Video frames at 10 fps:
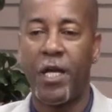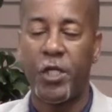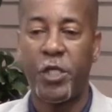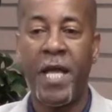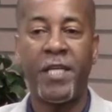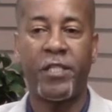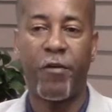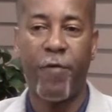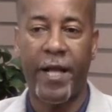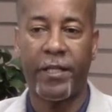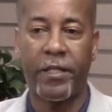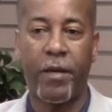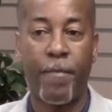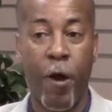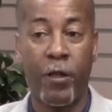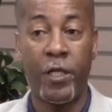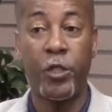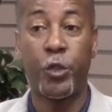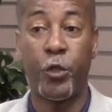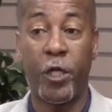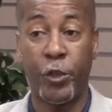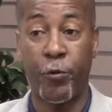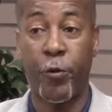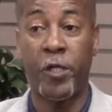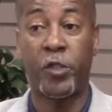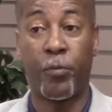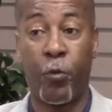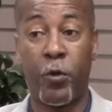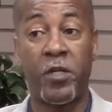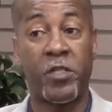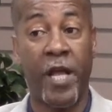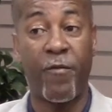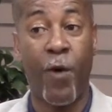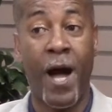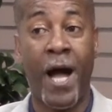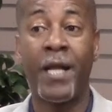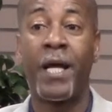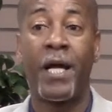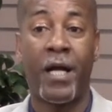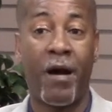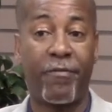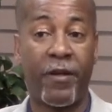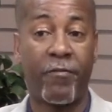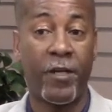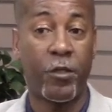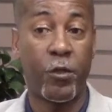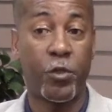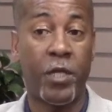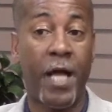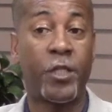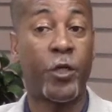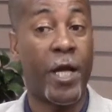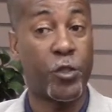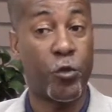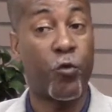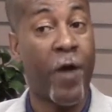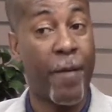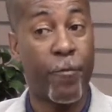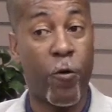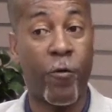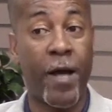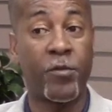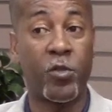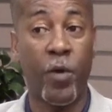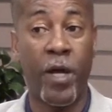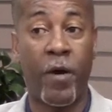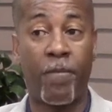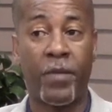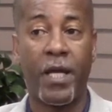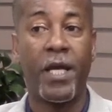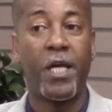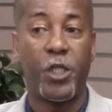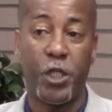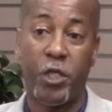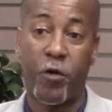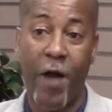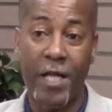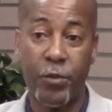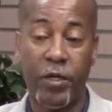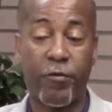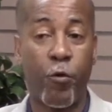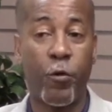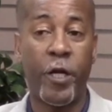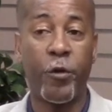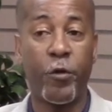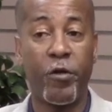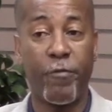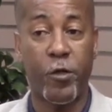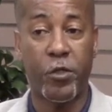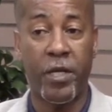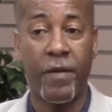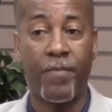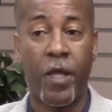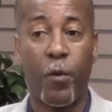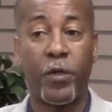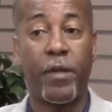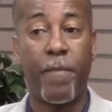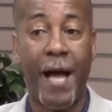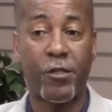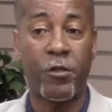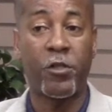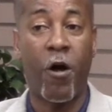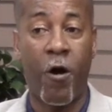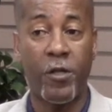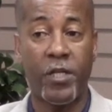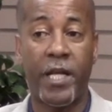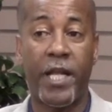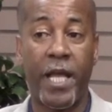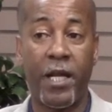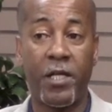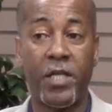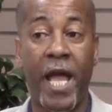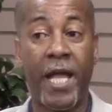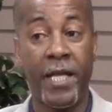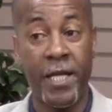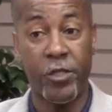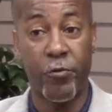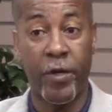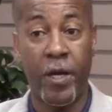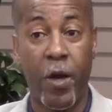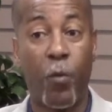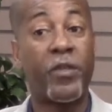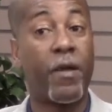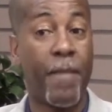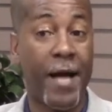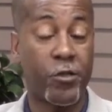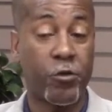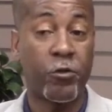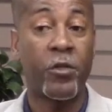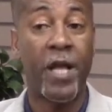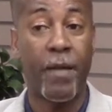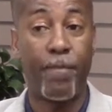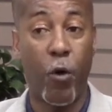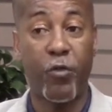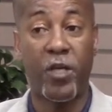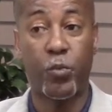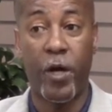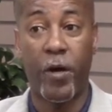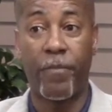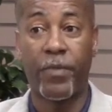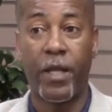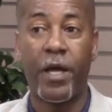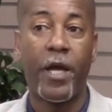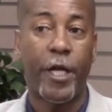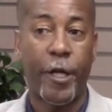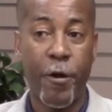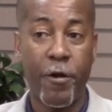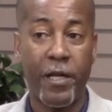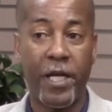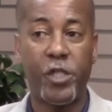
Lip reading: She has directed the Maryland Judiciary-supported statewide conflict resolution educational grant programs as well. She's a graduate of Cornell University with a Bachelor's of Arts in English and History with a Master's in both as well. Currently,